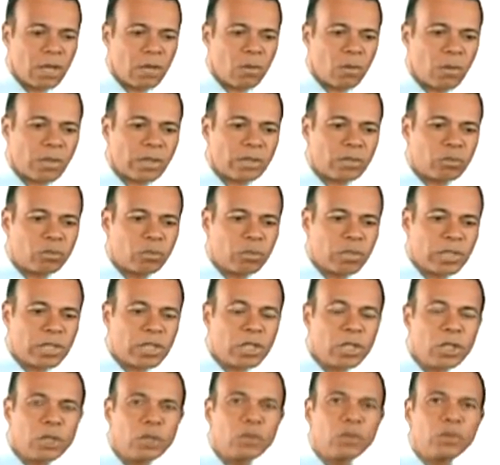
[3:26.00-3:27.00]
what we
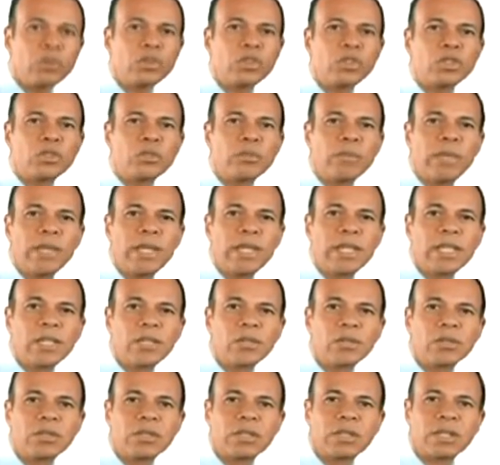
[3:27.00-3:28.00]
use to
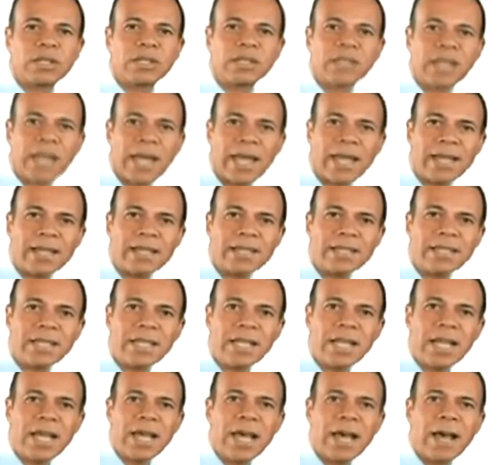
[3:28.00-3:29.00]
make you success
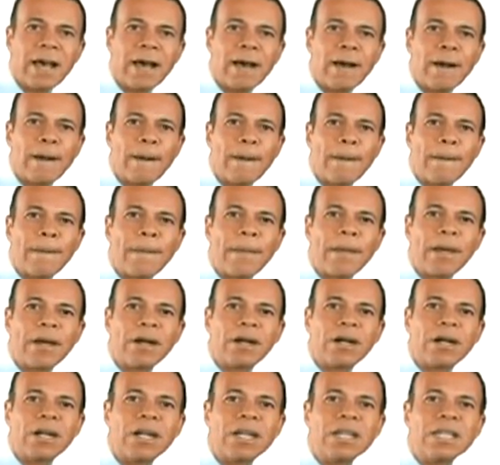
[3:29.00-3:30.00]

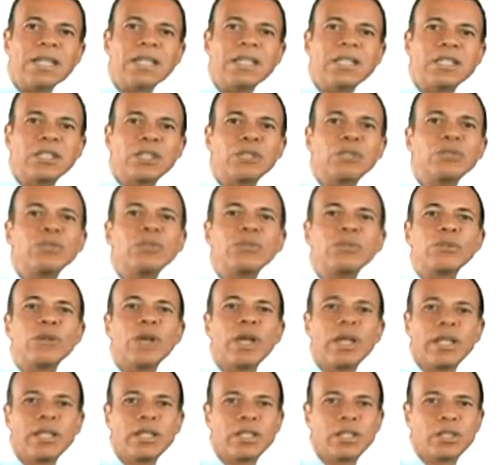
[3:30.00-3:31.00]
are
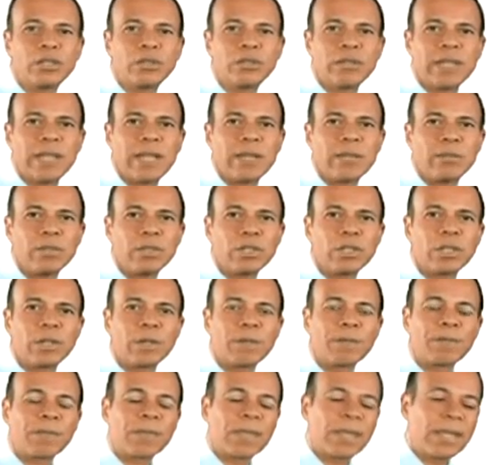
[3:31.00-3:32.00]
into that book.
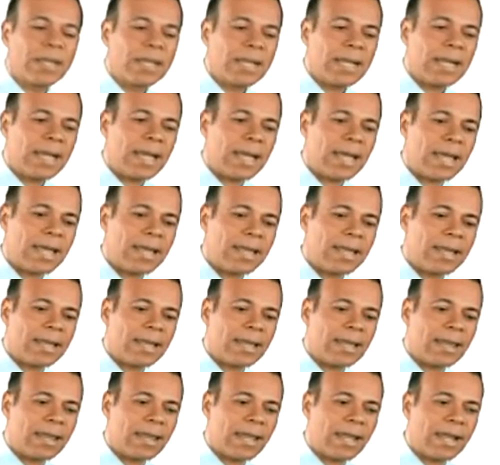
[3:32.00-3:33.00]

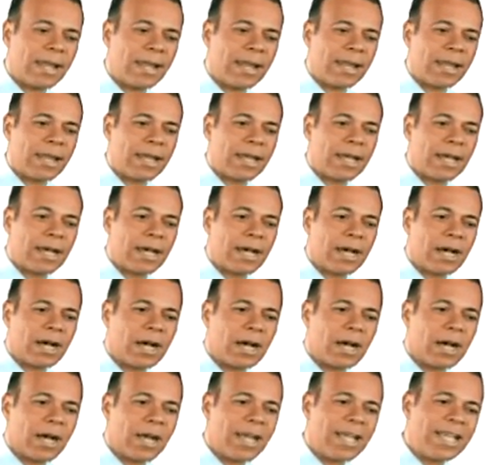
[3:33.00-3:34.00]
And then
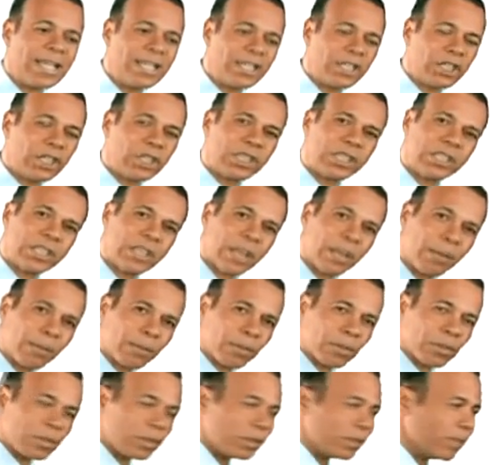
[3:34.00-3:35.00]
each
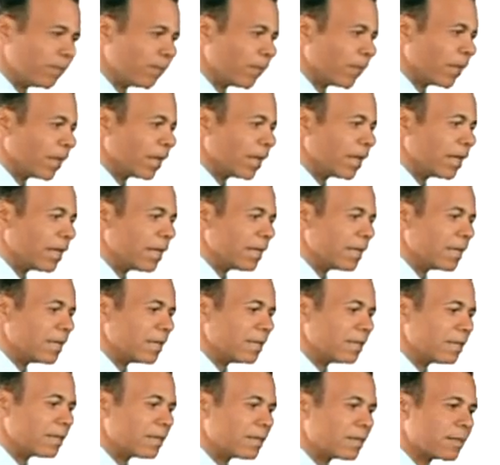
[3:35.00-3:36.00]
chapter
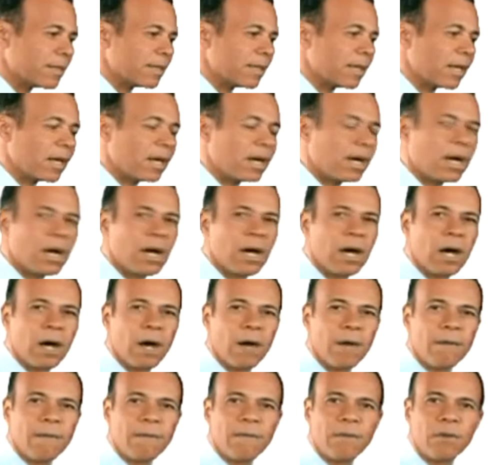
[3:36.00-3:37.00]
is
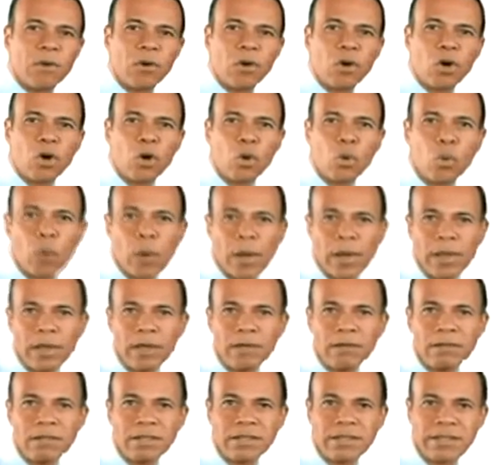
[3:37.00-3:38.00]
for one
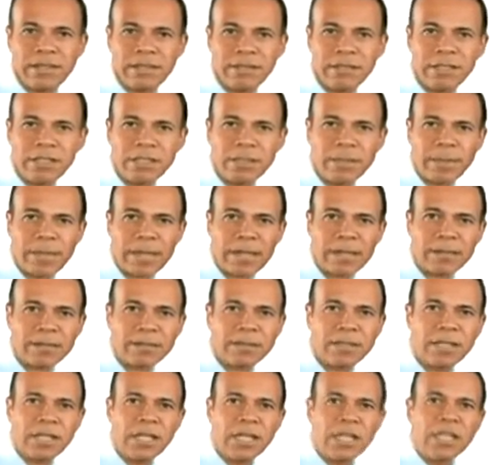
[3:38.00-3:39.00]
of the 7
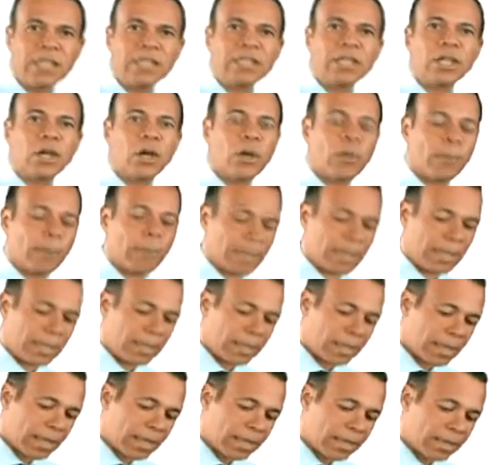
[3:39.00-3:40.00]
spells. So
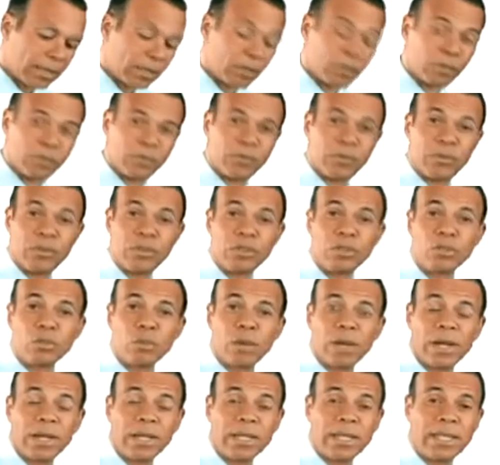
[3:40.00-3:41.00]
meaning that the first
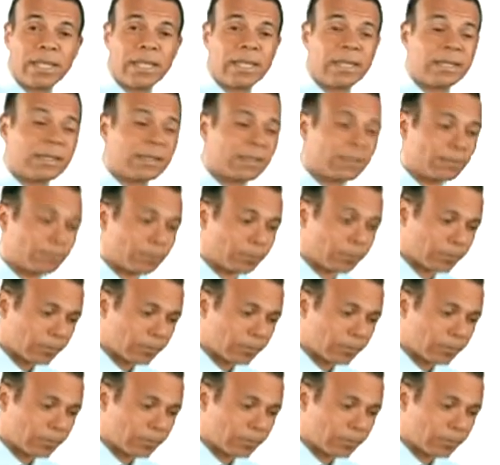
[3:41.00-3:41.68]
one is